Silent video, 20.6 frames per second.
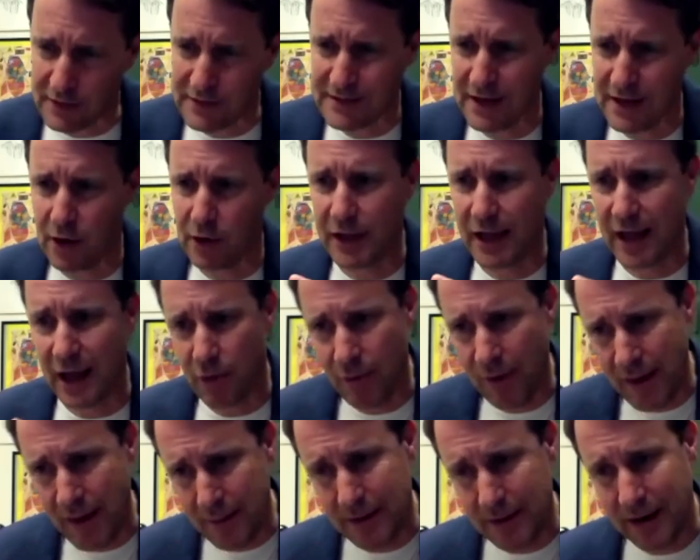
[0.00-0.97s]
Saudi
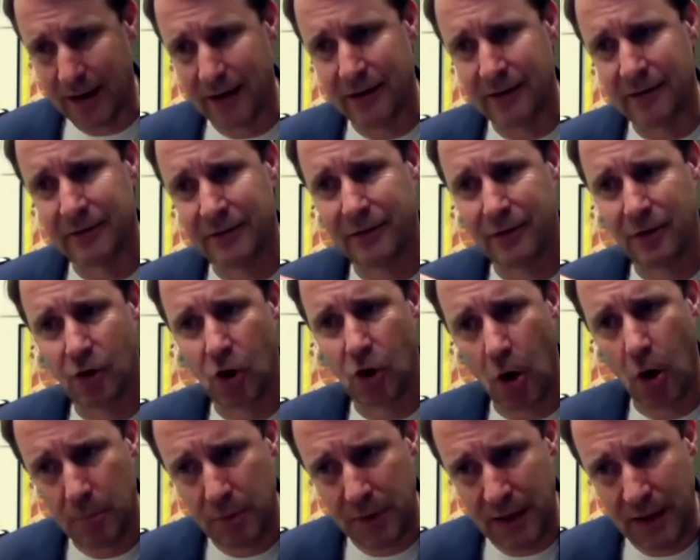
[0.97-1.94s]
Arabia is
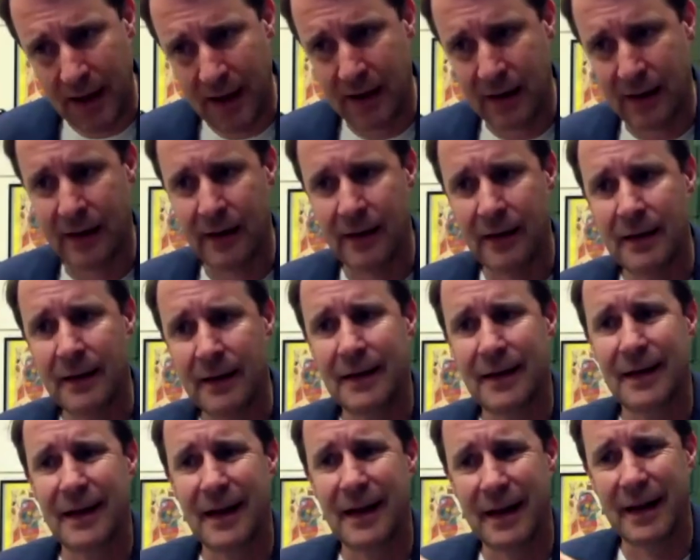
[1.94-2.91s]
copying
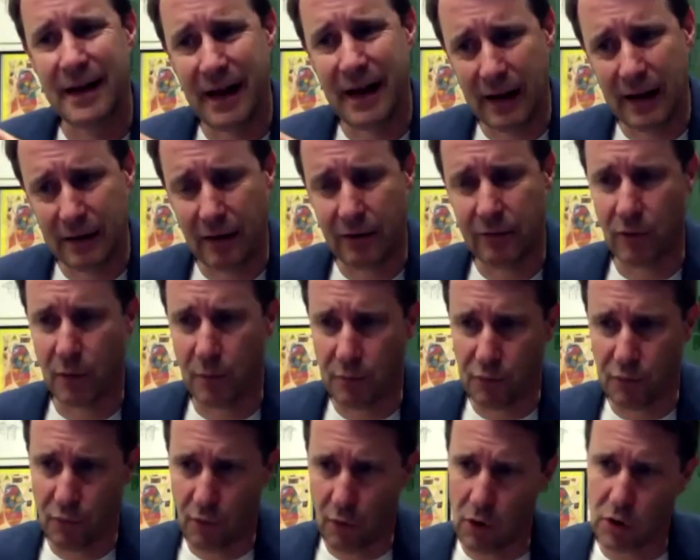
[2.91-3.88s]
a Qatar's
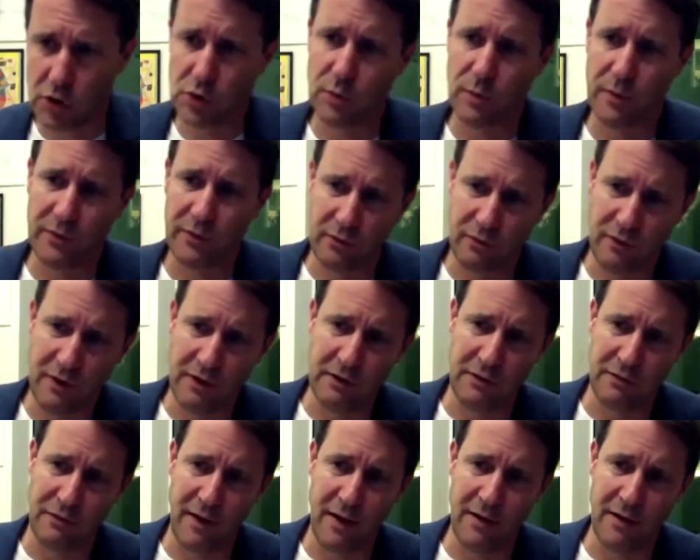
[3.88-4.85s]
approach with a
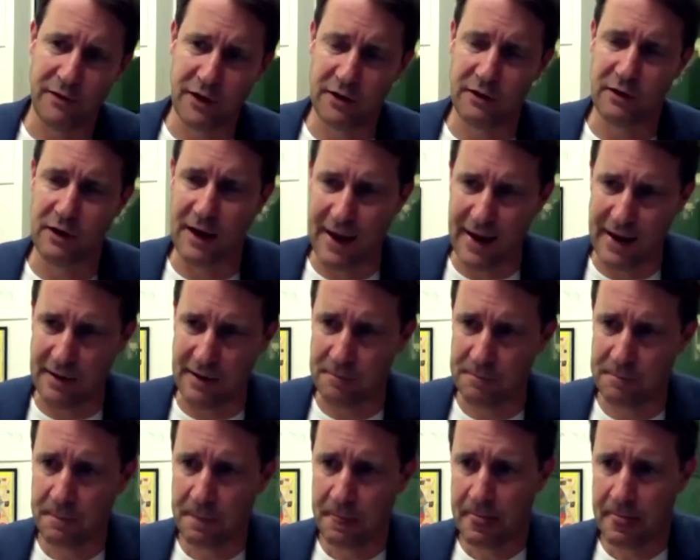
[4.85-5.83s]
25 year
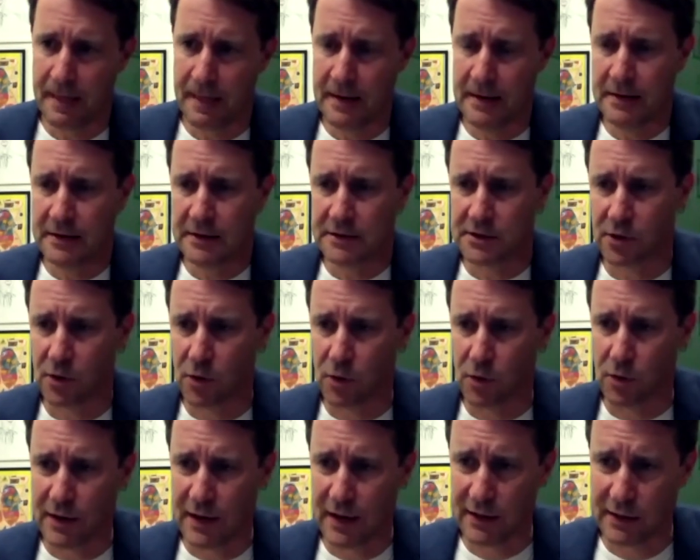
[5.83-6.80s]
delay.
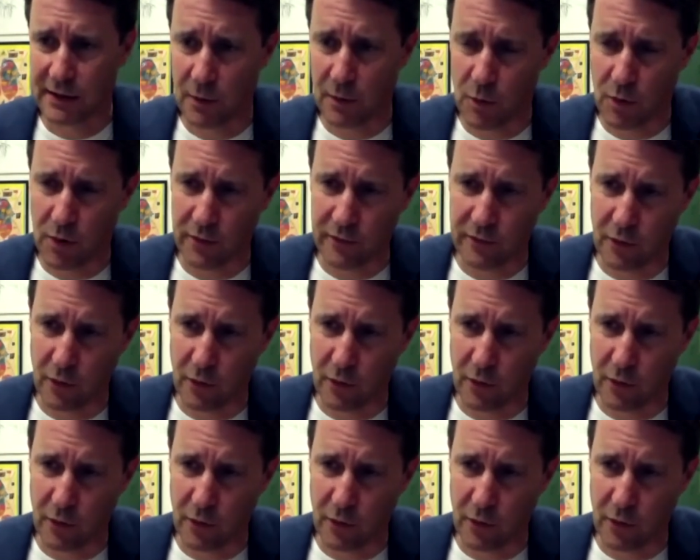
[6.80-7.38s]
So Qatar was hmm.